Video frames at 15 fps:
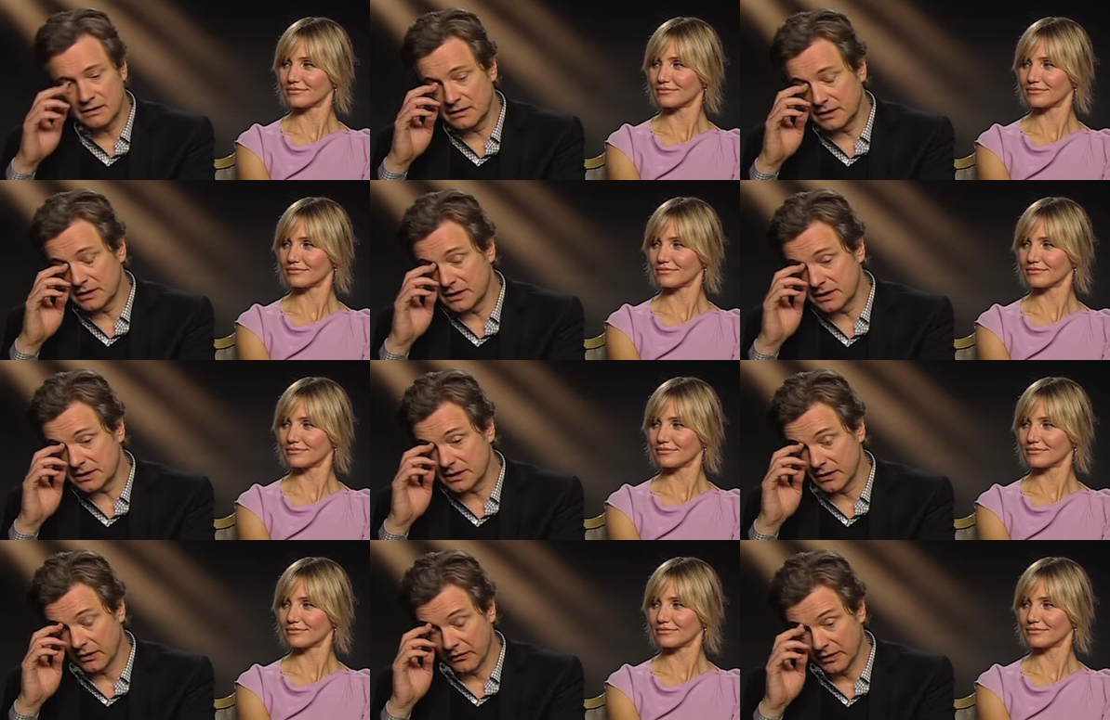
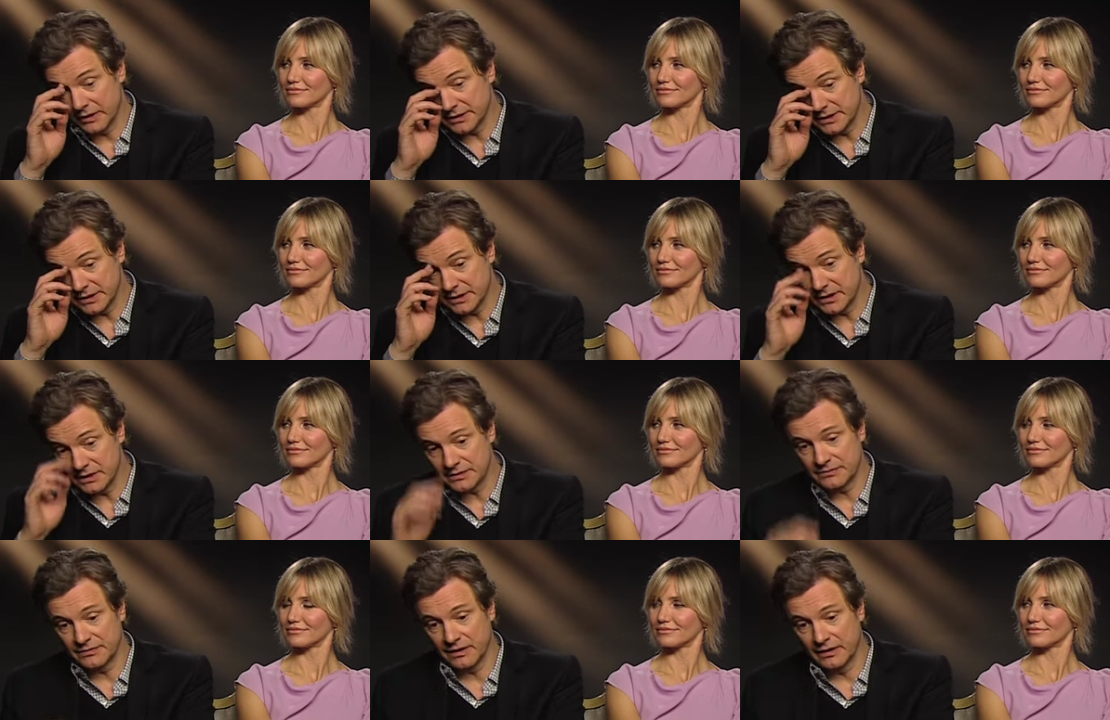Speaker 1: he's curious and
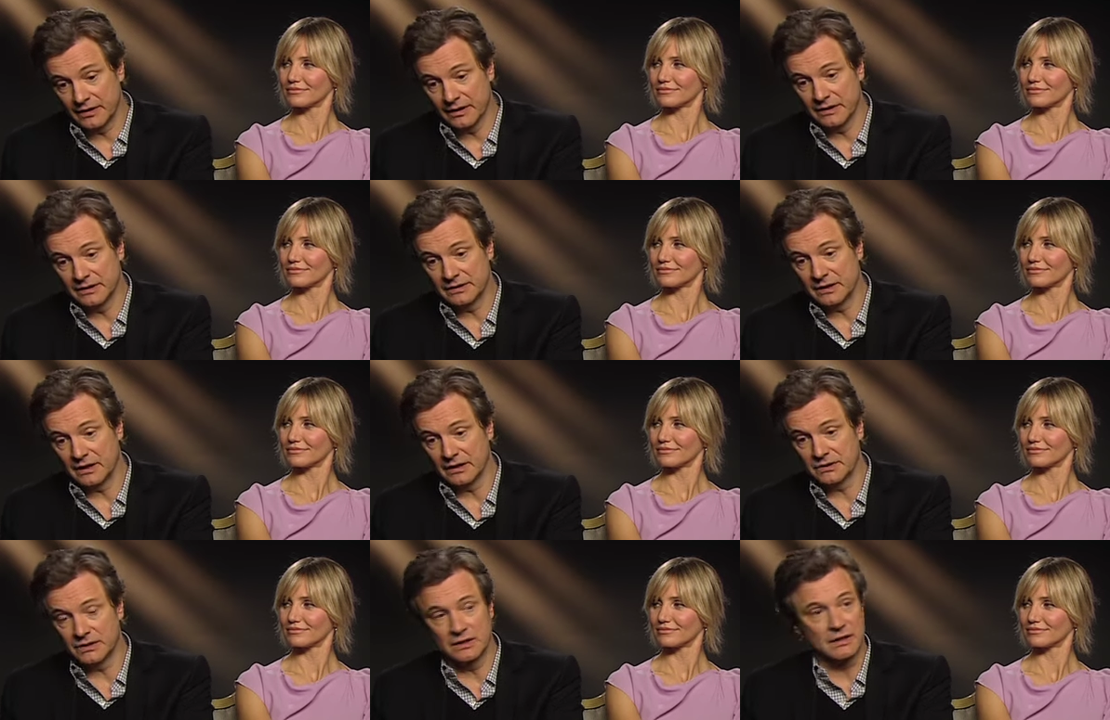he's very
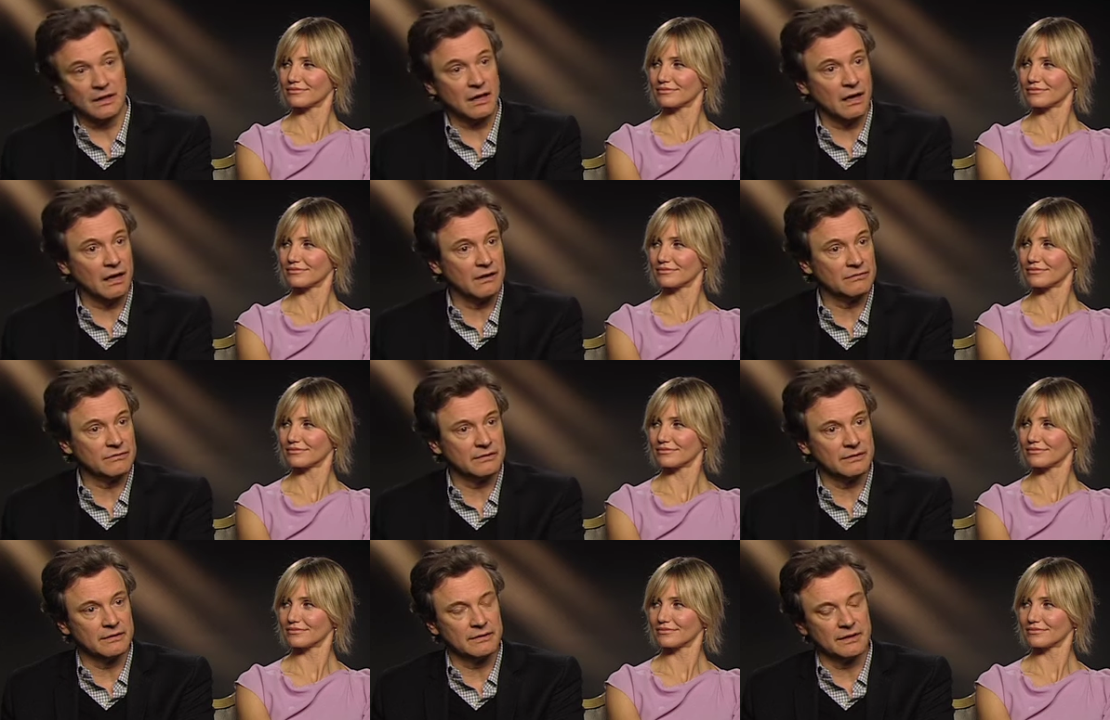intellectually
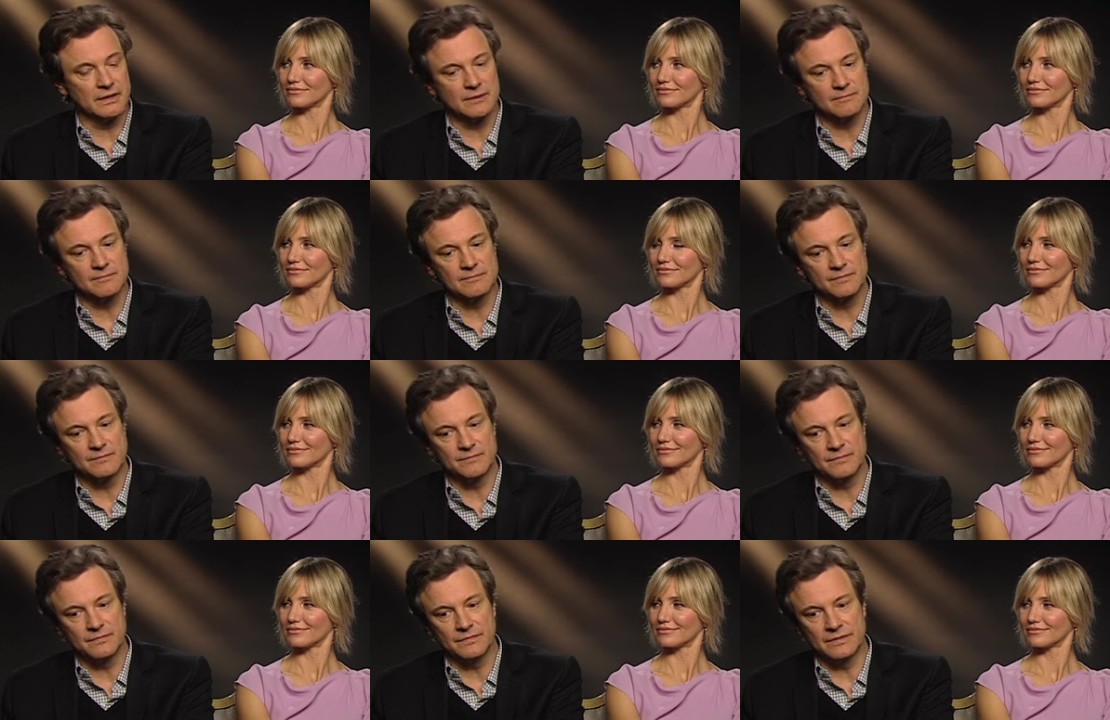alive, and
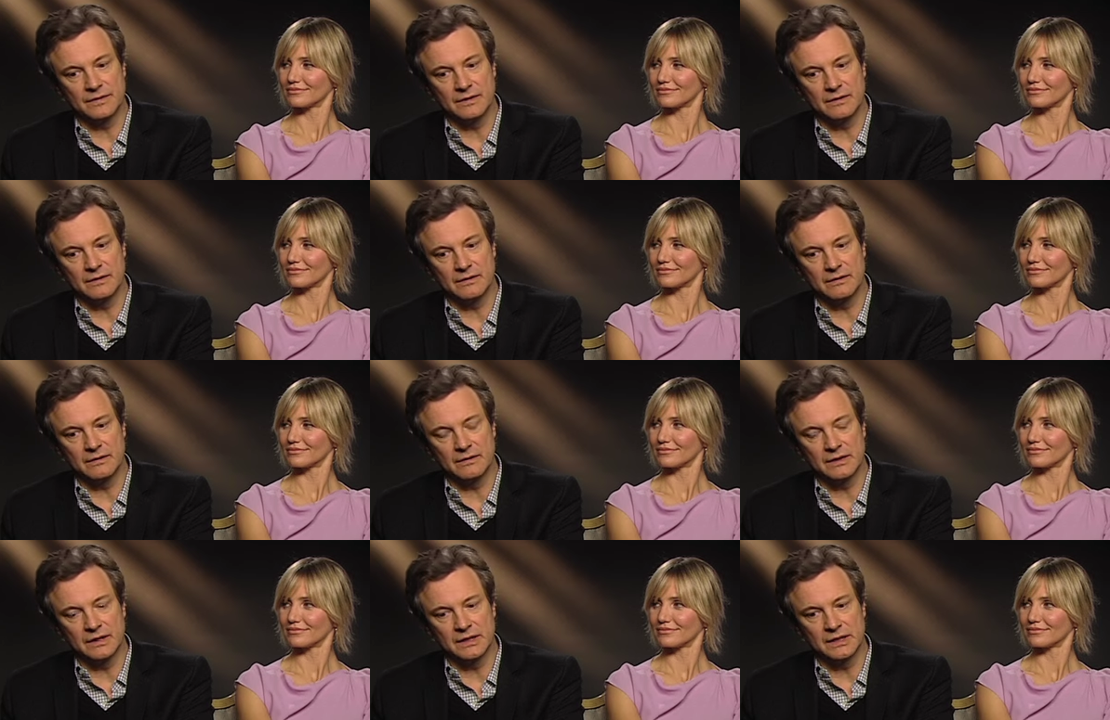you
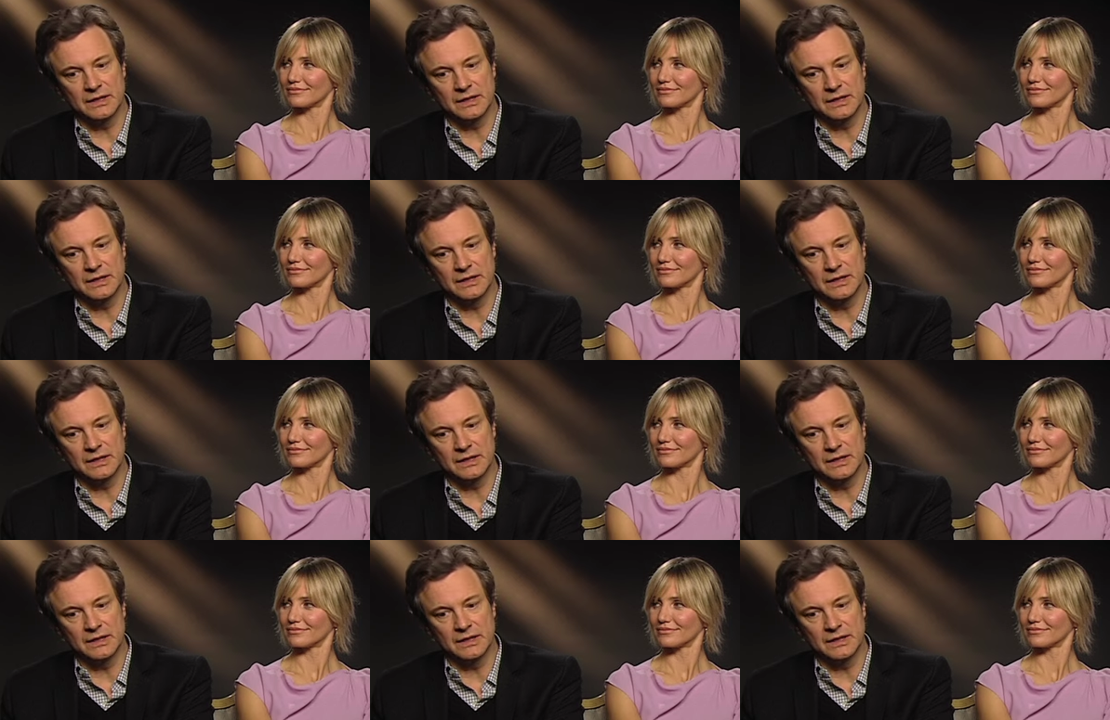know,